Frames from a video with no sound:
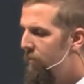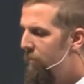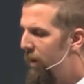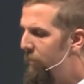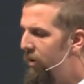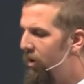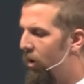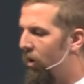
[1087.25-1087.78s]

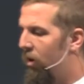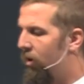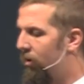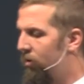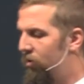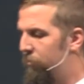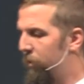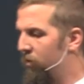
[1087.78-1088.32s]
maybe are
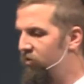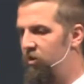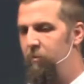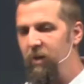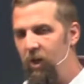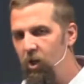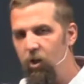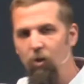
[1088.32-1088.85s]
supposed to
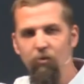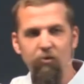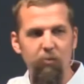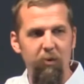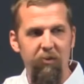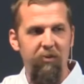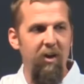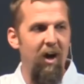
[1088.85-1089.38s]
be close
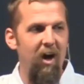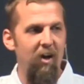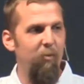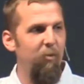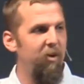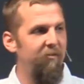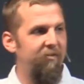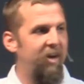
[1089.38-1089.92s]
with God
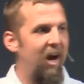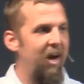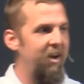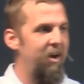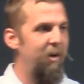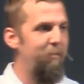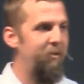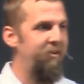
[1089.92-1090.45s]
would have gotten
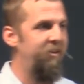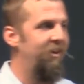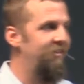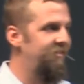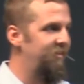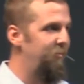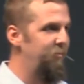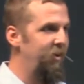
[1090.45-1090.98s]
up and done
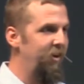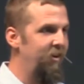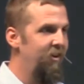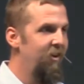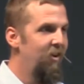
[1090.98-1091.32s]
something,